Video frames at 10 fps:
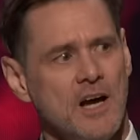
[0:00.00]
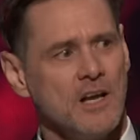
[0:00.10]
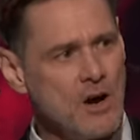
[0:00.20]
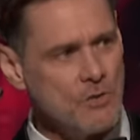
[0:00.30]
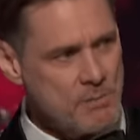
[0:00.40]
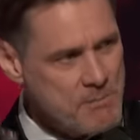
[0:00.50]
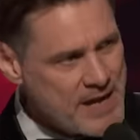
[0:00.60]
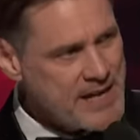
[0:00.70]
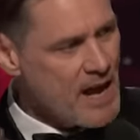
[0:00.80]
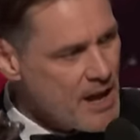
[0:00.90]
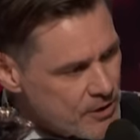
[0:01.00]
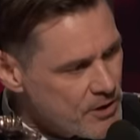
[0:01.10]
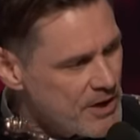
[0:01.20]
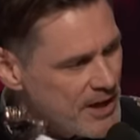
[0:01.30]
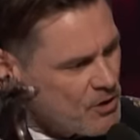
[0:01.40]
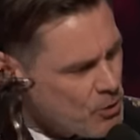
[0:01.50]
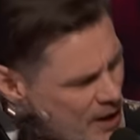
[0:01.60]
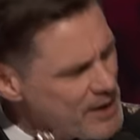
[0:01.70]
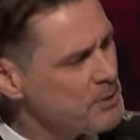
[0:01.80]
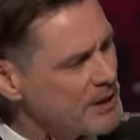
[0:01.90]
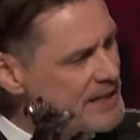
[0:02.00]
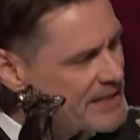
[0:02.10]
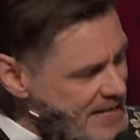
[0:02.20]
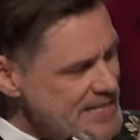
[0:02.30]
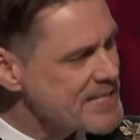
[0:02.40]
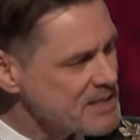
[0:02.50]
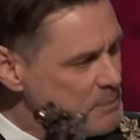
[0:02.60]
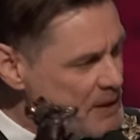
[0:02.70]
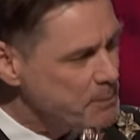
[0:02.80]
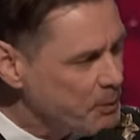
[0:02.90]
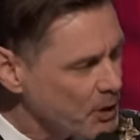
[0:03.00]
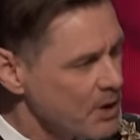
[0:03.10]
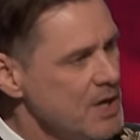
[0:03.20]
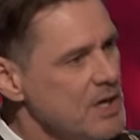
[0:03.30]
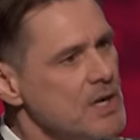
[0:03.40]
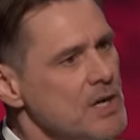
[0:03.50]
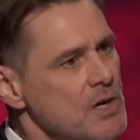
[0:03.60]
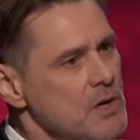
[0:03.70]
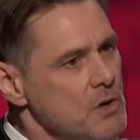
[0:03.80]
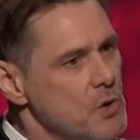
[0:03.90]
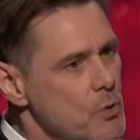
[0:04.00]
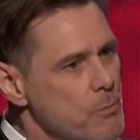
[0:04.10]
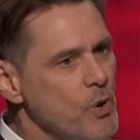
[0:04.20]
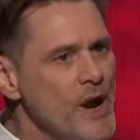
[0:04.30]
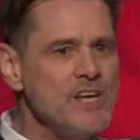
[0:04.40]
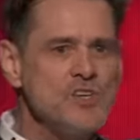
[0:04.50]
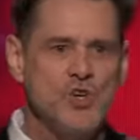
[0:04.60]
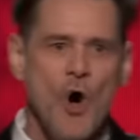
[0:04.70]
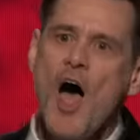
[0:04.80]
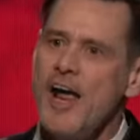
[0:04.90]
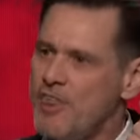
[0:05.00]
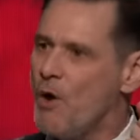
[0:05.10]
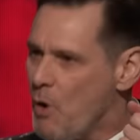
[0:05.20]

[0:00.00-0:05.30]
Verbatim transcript: along with many other incredibly decent people who bring joy to the